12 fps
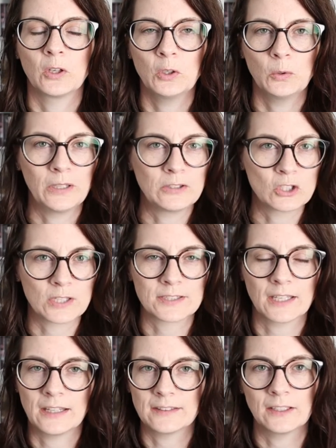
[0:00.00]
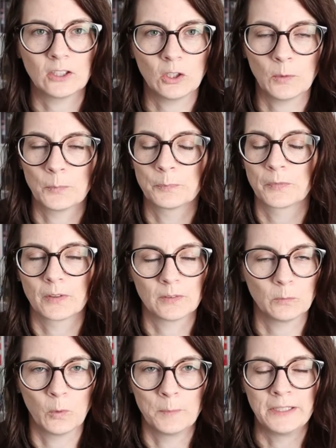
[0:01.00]
who is just a single
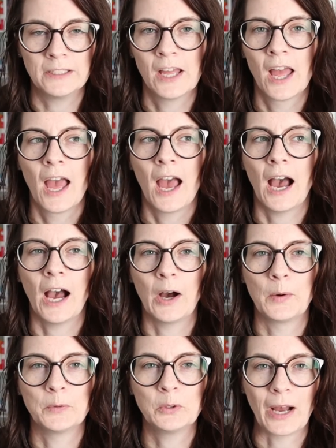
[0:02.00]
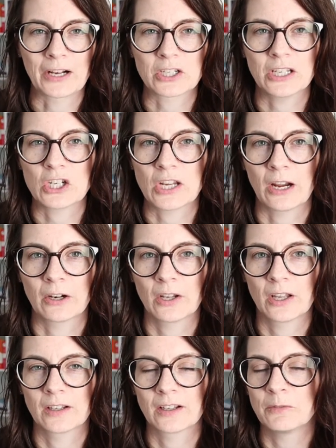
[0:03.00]
woman who actually shared
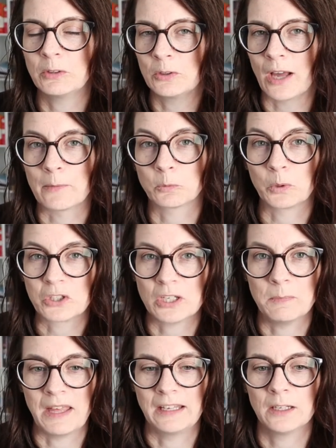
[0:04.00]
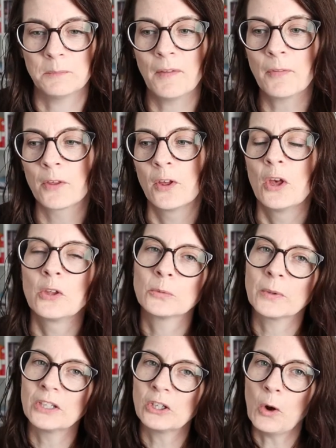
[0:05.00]
a few times what she made in a month. So
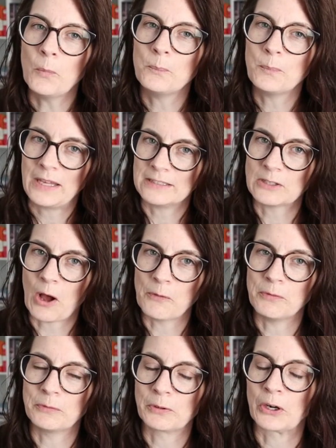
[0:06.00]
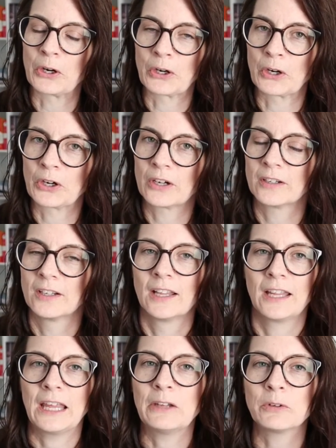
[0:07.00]
we're gonna go based off of her
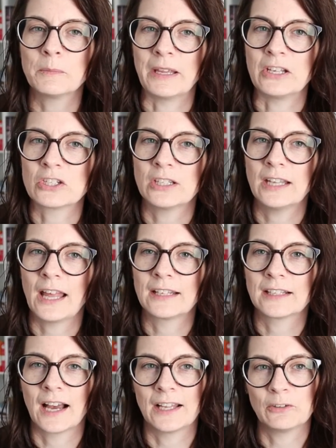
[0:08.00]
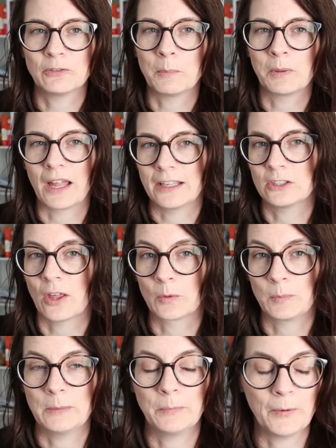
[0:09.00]
information and kind of apply it to other
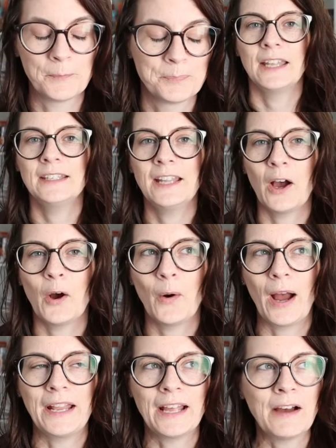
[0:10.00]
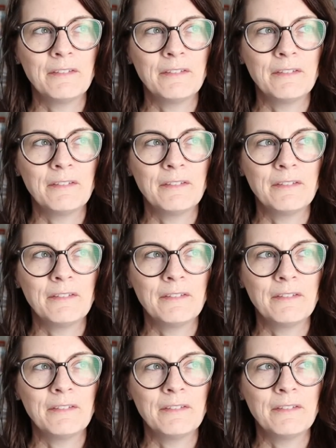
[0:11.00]
people. Now I